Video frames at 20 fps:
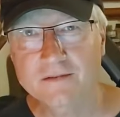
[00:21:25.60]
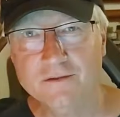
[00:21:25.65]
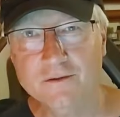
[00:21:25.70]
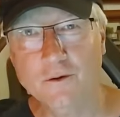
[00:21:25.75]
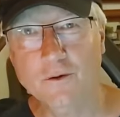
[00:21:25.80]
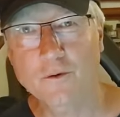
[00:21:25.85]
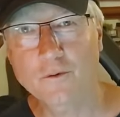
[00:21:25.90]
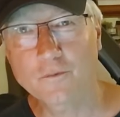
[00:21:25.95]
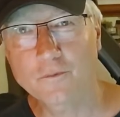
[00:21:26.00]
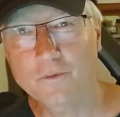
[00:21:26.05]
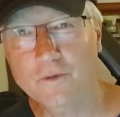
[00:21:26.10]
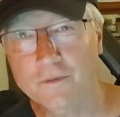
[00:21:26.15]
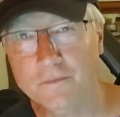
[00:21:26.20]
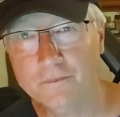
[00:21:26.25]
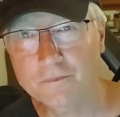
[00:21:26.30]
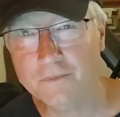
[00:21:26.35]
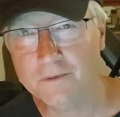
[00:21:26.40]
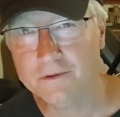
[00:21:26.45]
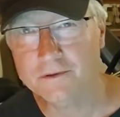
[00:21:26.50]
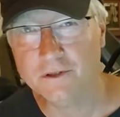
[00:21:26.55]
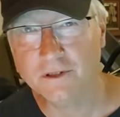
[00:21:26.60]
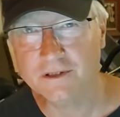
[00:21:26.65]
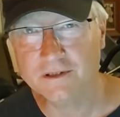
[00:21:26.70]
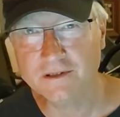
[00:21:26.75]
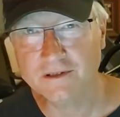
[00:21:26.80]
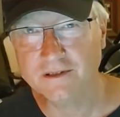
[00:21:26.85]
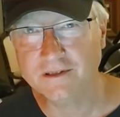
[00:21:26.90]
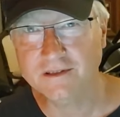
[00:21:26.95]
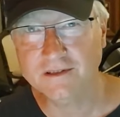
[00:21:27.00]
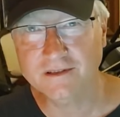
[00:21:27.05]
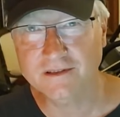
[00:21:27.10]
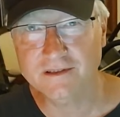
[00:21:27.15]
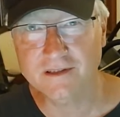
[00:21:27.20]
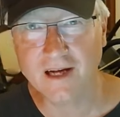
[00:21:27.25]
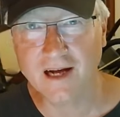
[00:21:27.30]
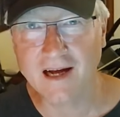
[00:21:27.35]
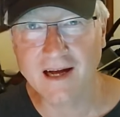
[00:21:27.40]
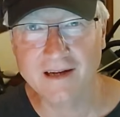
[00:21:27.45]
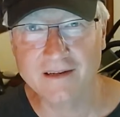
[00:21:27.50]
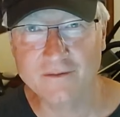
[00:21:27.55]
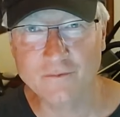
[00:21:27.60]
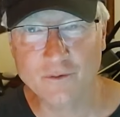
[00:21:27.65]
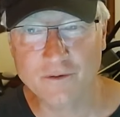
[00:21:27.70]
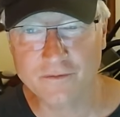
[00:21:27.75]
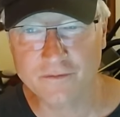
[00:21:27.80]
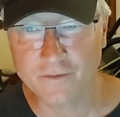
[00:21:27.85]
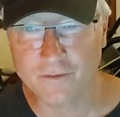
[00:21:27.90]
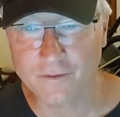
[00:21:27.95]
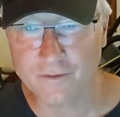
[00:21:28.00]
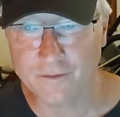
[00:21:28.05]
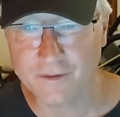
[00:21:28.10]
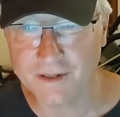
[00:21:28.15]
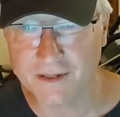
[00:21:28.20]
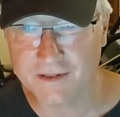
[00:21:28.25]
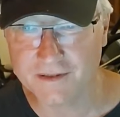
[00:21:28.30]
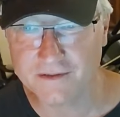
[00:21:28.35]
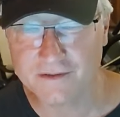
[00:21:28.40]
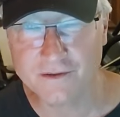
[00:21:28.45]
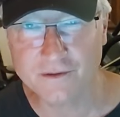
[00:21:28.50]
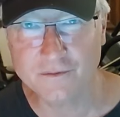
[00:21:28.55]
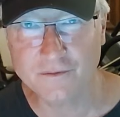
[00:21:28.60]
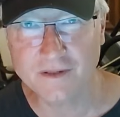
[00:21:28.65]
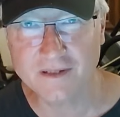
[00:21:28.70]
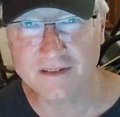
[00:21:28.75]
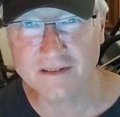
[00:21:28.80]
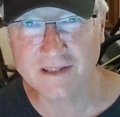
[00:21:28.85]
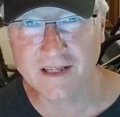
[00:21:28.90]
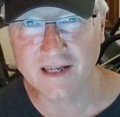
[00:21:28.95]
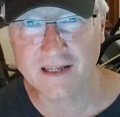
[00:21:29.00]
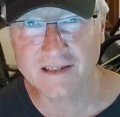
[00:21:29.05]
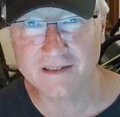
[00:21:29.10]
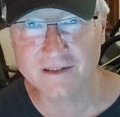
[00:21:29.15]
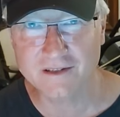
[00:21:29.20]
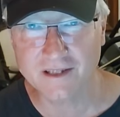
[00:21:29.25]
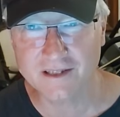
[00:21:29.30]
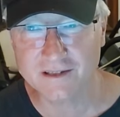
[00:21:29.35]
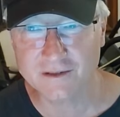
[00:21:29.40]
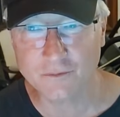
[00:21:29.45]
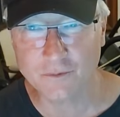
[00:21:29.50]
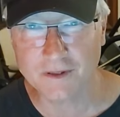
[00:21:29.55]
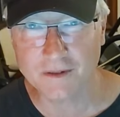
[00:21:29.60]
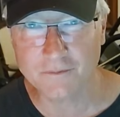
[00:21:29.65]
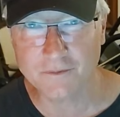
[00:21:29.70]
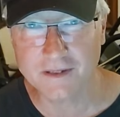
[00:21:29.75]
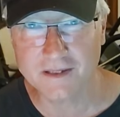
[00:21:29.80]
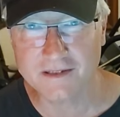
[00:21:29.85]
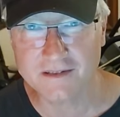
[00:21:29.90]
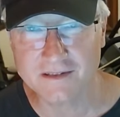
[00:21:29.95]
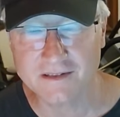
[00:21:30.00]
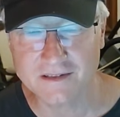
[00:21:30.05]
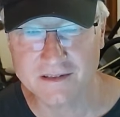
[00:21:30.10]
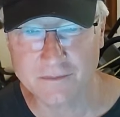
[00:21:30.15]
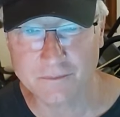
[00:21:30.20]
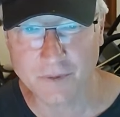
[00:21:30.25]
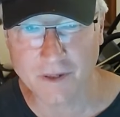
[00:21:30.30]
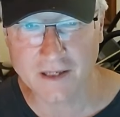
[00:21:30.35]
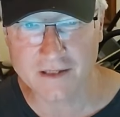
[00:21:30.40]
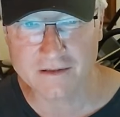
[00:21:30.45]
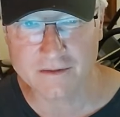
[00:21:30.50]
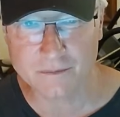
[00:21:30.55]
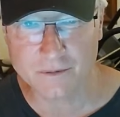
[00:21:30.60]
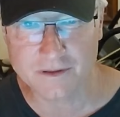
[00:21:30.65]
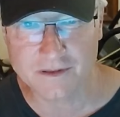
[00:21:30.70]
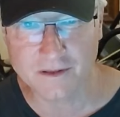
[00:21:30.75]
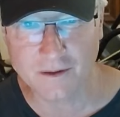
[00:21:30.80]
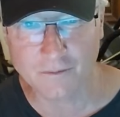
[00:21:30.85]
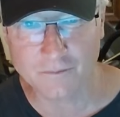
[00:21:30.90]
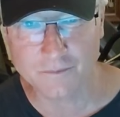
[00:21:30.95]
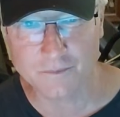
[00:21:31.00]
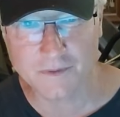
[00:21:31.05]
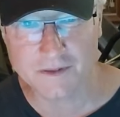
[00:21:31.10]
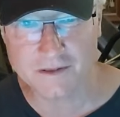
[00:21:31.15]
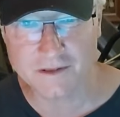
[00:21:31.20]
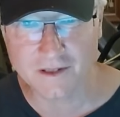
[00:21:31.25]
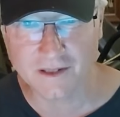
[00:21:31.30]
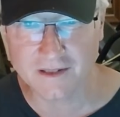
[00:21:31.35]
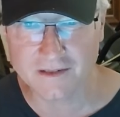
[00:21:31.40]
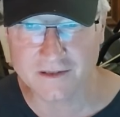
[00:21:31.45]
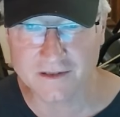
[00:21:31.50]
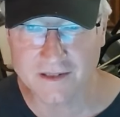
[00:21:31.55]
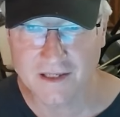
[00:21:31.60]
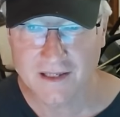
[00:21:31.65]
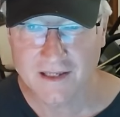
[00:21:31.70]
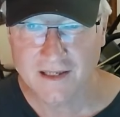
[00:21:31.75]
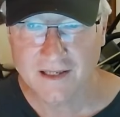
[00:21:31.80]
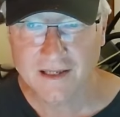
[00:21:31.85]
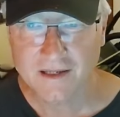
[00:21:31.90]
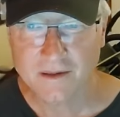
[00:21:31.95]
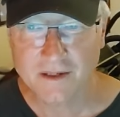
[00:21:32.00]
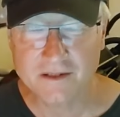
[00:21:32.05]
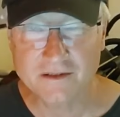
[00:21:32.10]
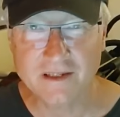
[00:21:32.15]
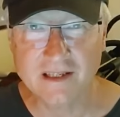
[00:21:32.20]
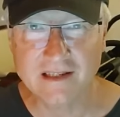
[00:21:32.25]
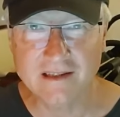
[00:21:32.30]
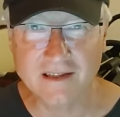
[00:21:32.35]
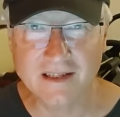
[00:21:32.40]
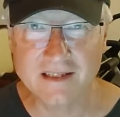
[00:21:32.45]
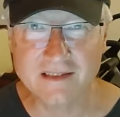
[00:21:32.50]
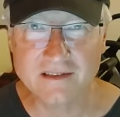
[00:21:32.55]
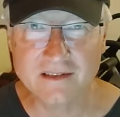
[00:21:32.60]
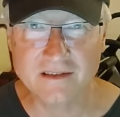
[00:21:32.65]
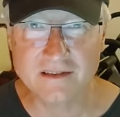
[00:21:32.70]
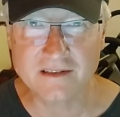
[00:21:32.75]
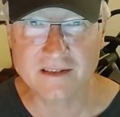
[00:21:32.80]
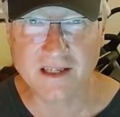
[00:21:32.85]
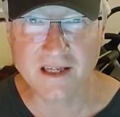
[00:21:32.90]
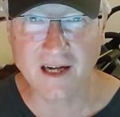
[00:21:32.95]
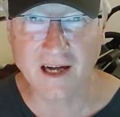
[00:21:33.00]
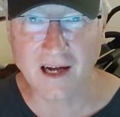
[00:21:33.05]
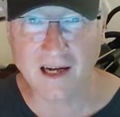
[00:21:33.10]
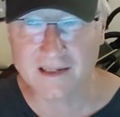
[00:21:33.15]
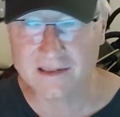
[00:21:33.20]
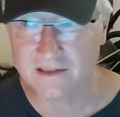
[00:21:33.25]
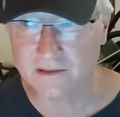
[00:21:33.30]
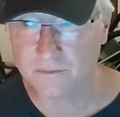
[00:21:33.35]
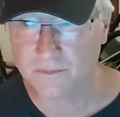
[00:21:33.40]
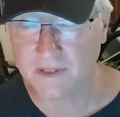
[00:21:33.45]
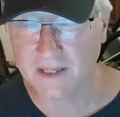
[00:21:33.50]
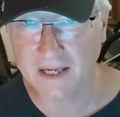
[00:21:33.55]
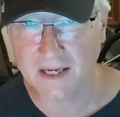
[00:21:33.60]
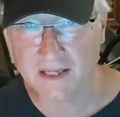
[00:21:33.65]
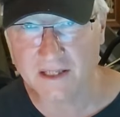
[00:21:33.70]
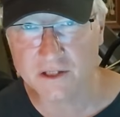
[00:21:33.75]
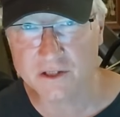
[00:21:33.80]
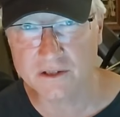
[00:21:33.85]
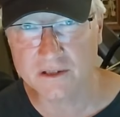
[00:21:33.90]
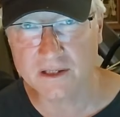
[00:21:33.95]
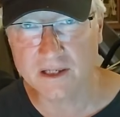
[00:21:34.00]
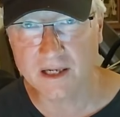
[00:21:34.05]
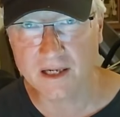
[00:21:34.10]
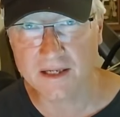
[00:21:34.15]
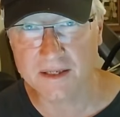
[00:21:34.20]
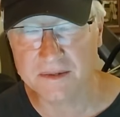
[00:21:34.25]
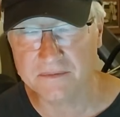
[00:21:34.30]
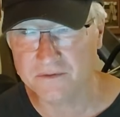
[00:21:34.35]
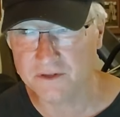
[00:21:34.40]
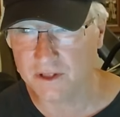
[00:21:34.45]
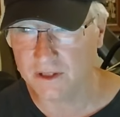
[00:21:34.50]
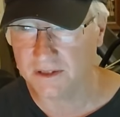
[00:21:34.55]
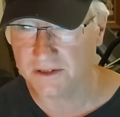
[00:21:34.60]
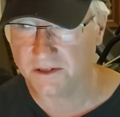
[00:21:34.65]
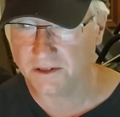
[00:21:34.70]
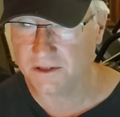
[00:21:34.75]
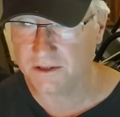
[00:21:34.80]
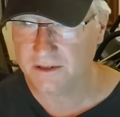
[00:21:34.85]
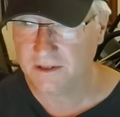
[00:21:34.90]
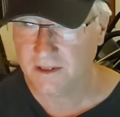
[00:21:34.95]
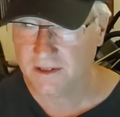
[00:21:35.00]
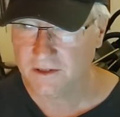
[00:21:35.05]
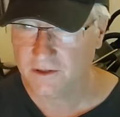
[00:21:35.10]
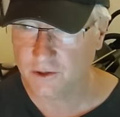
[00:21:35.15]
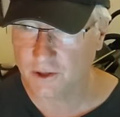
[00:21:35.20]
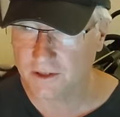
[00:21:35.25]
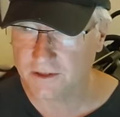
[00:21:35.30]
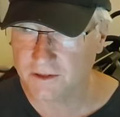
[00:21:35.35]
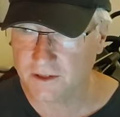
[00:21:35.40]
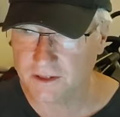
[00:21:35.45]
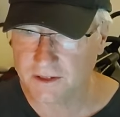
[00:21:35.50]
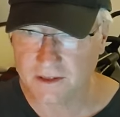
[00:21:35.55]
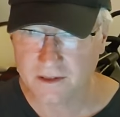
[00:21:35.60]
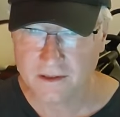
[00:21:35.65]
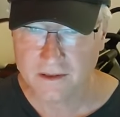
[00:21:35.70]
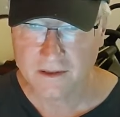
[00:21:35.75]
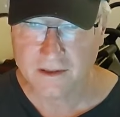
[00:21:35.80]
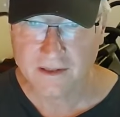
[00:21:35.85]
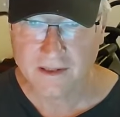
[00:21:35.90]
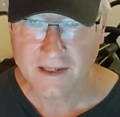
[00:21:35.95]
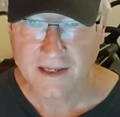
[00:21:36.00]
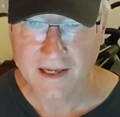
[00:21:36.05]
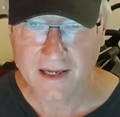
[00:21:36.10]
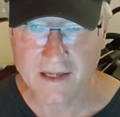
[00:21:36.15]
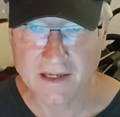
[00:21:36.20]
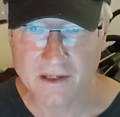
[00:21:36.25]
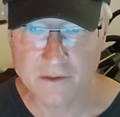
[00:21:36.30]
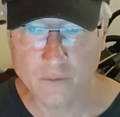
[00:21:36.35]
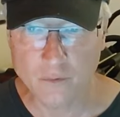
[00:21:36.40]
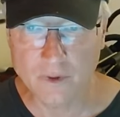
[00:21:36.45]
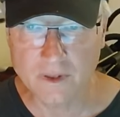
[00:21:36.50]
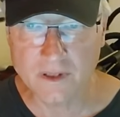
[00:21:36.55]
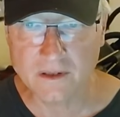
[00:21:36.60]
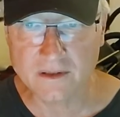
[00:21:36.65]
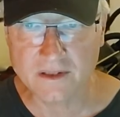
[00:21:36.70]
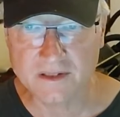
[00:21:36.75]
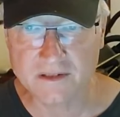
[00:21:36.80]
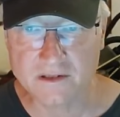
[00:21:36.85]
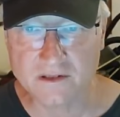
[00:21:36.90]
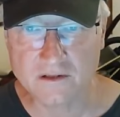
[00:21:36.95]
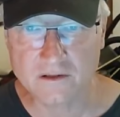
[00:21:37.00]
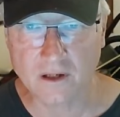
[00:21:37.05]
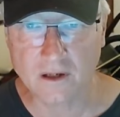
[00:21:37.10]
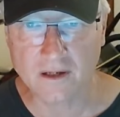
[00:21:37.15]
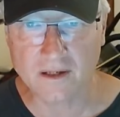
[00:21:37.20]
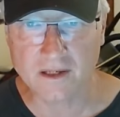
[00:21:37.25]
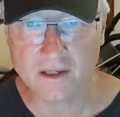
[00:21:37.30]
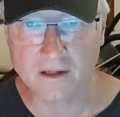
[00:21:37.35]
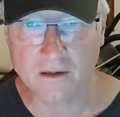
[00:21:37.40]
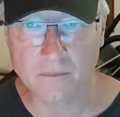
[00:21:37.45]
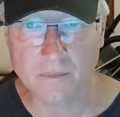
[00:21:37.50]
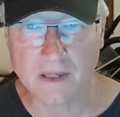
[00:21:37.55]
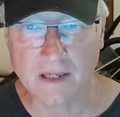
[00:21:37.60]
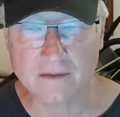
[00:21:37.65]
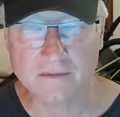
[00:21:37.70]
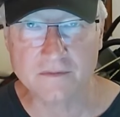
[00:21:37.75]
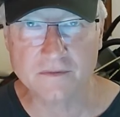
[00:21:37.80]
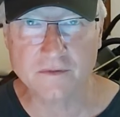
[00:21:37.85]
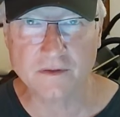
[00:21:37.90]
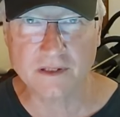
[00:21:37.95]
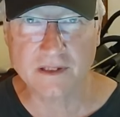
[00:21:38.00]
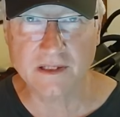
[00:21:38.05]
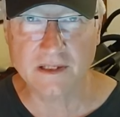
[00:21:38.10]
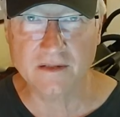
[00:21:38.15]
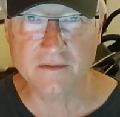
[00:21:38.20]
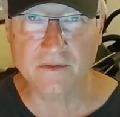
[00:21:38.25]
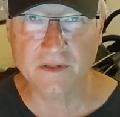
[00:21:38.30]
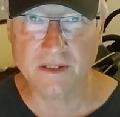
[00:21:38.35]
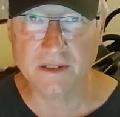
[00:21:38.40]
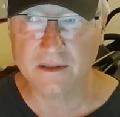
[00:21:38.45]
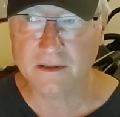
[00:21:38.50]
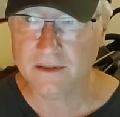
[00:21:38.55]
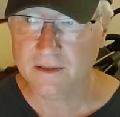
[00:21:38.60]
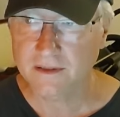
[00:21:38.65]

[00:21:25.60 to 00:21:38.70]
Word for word: So Jesus is not referring to this kind of judgment when he says, impossibly don't be judged, because he links it to condemnation kind of judge judging. And he really is talking about forgiving.